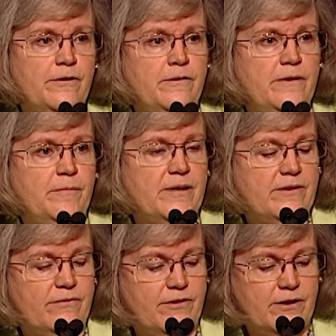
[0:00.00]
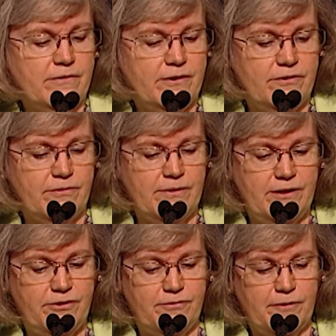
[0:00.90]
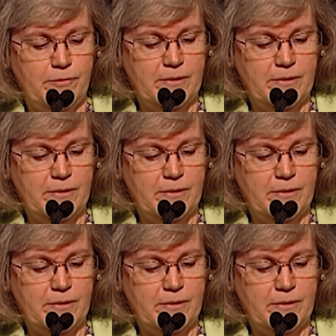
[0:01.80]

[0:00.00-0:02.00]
newly minted veterans released from the